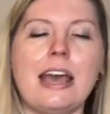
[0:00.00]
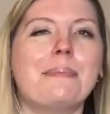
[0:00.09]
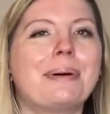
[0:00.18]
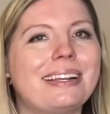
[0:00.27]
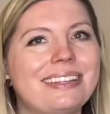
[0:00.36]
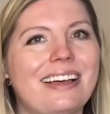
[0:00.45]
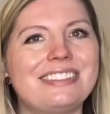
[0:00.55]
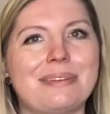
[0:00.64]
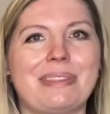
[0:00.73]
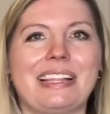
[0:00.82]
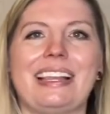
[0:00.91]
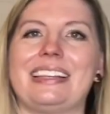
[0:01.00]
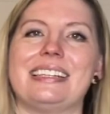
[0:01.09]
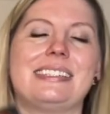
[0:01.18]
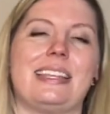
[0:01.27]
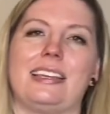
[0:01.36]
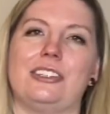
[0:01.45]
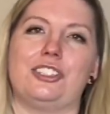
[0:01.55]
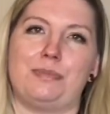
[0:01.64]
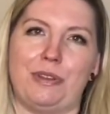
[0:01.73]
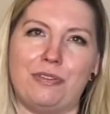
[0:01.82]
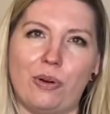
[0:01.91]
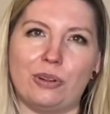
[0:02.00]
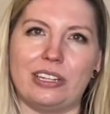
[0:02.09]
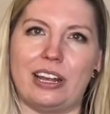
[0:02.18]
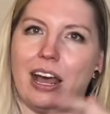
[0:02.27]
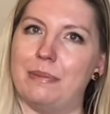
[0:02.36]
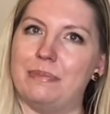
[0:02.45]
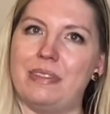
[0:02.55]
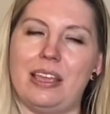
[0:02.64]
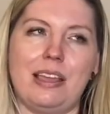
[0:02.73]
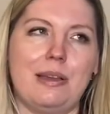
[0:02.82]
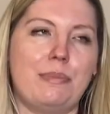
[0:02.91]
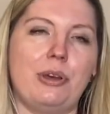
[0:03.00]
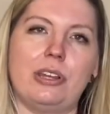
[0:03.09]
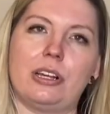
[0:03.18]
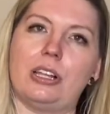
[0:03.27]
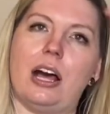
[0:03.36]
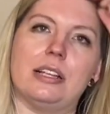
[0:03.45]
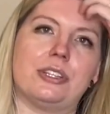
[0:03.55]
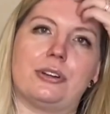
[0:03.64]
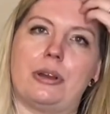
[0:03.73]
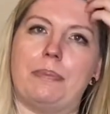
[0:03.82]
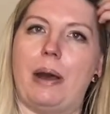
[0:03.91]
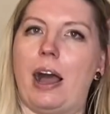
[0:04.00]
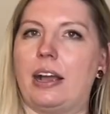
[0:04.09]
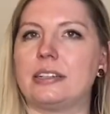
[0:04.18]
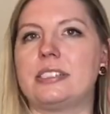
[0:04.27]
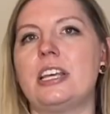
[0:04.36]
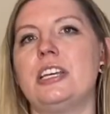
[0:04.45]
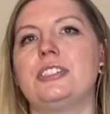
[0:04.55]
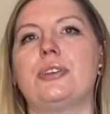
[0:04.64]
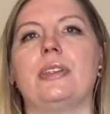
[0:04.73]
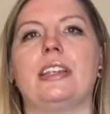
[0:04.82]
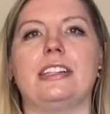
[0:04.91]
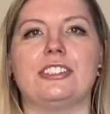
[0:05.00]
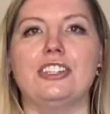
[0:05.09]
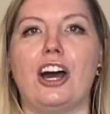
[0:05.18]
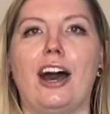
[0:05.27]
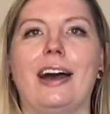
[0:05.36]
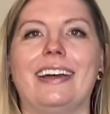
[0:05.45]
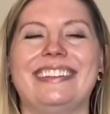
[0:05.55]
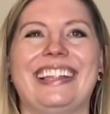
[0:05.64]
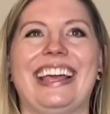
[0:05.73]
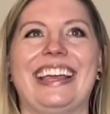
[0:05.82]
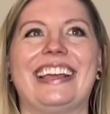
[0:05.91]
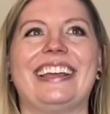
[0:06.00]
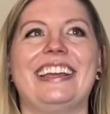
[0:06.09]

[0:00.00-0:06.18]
But I love something like this that can just be folded up, put in a closet or a box, so that it's not like